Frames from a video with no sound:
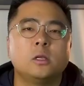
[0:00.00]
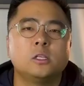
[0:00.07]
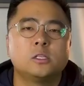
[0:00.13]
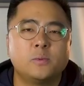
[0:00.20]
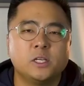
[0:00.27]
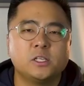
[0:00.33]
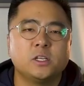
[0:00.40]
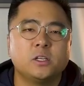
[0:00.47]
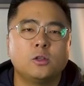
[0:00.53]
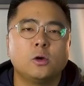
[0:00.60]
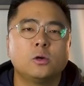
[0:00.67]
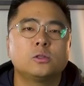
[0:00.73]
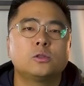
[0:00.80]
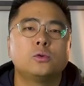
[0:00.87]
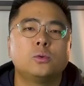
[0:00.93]
especially
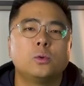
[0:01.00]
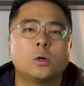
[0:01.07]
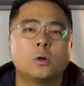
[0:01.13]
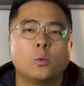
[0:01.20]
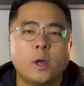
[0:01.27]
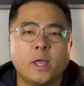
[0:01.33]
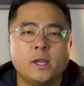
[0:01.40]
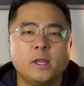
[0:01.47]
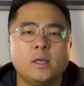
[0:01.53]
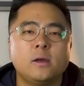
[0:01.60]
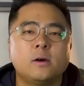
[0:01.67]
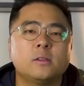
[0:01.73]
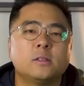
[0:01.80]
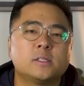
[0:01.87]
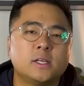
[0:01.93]
those who are waiting
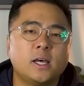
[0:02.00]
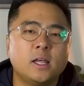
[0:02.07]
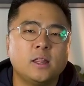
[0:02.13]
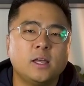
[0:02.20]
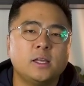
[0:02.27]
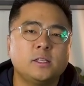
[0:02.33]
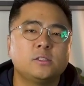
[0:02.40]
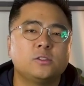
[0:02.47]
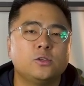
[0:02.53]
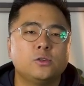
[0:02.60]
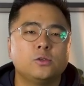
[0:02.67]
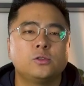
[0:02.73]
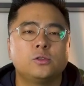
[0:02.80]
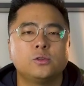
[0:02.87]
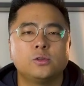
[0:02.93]
on the sidelines
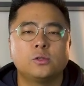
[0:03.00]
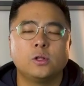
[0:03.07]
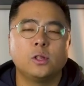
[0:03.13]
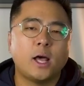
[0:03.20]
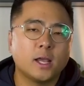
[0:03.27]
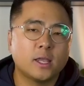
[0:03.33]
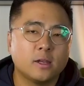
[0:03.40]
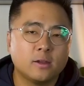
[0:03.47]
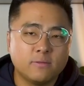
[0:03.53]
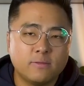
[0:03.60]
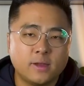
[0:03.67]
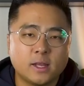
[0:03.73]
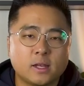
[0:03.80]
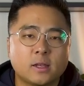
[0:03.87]
due to the lock-in effect.